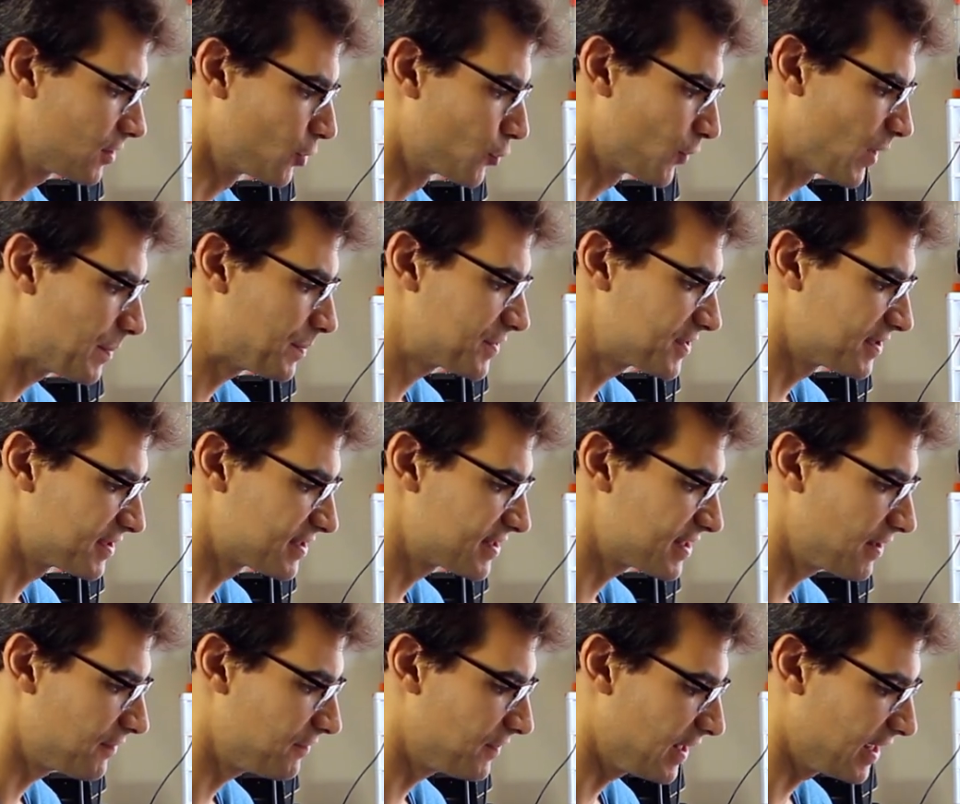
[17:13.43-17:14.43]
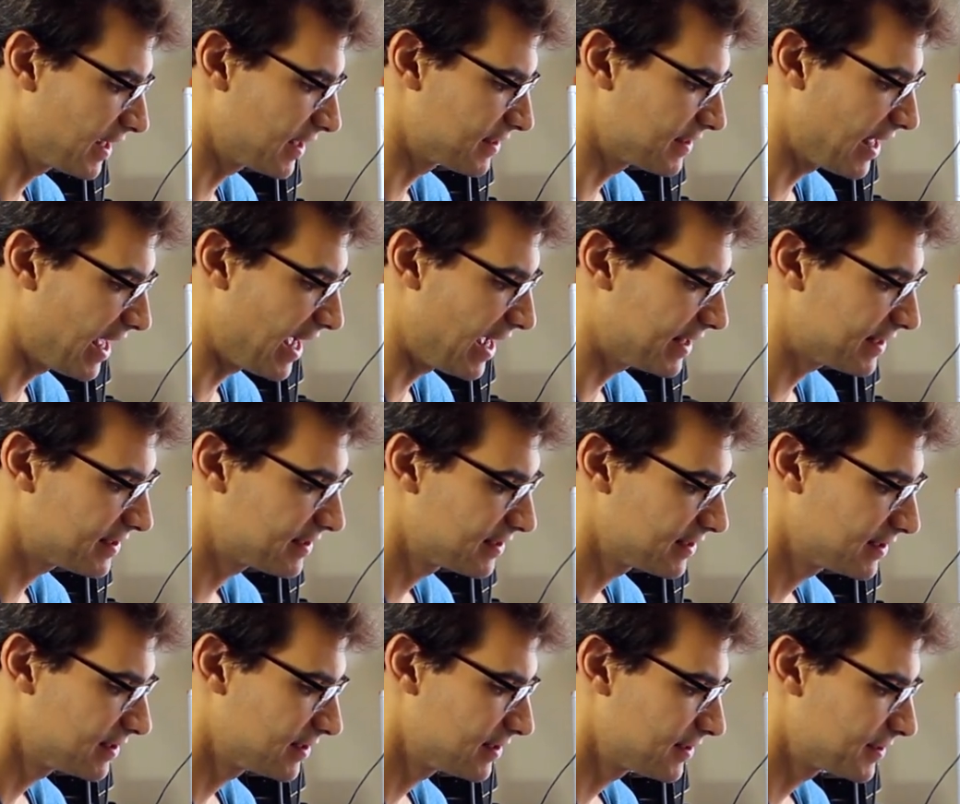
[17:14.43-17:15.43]
grips and stuff like that.
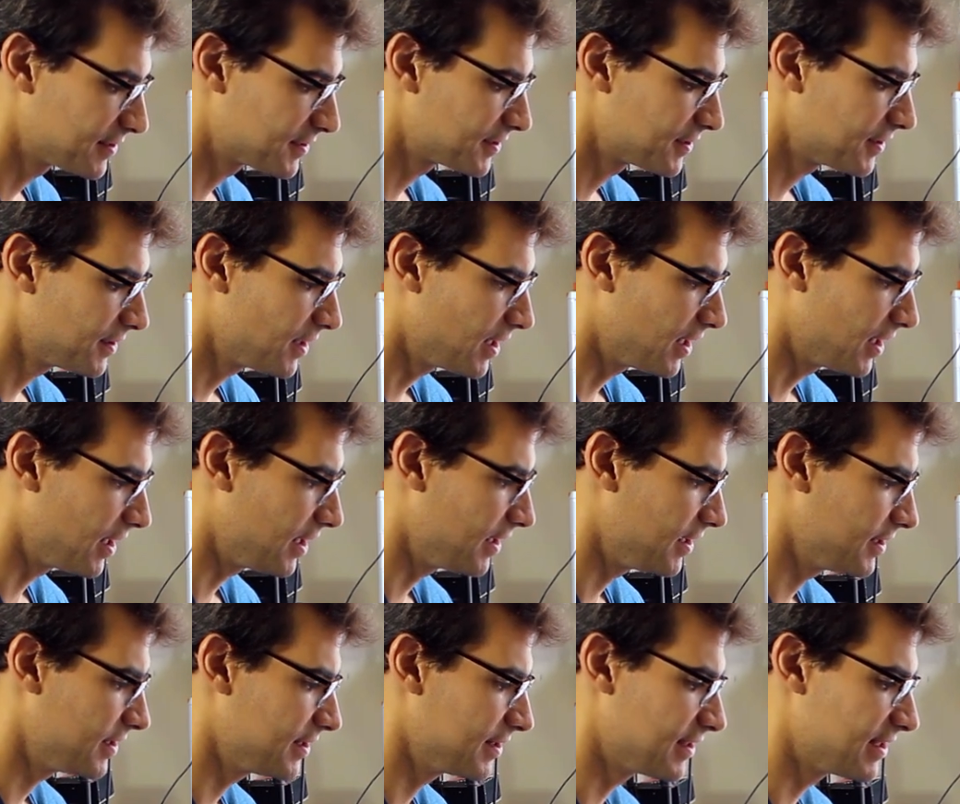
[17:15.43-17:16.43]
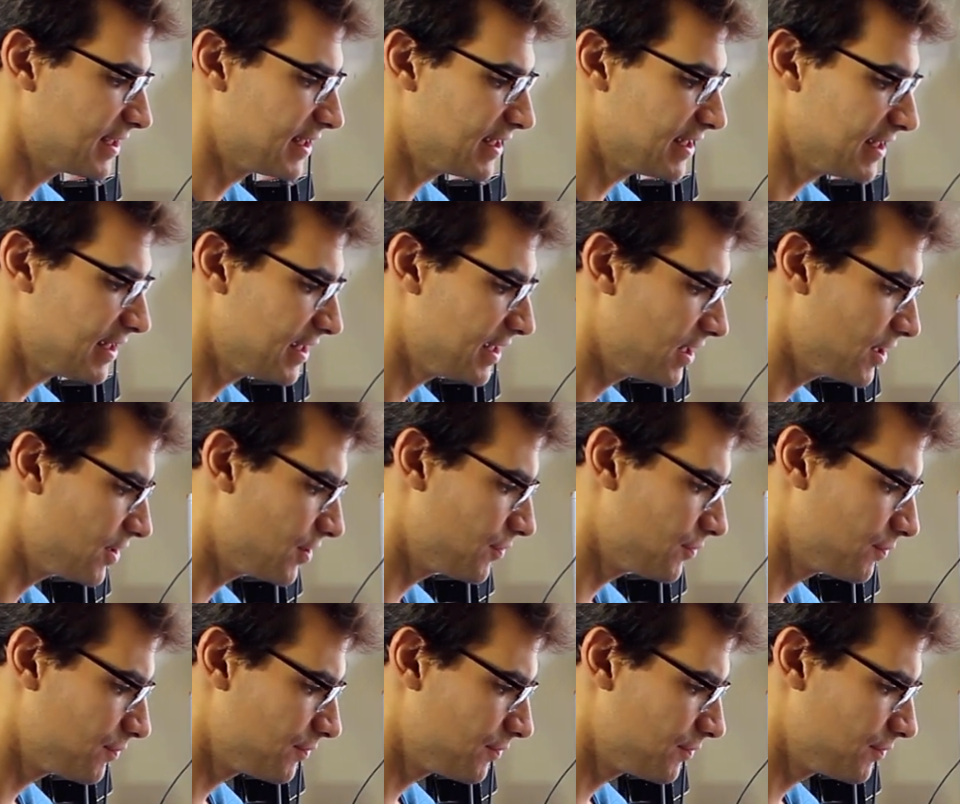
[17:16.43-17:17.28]
The